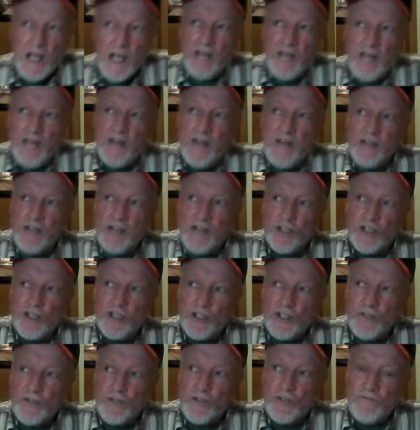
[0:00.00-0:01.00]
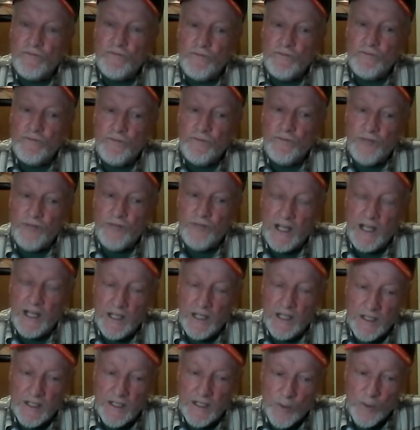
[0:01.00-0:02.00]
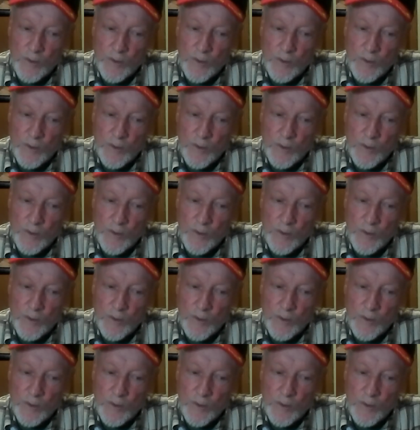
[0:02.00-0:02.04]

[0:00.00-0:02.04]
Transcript: And that just faded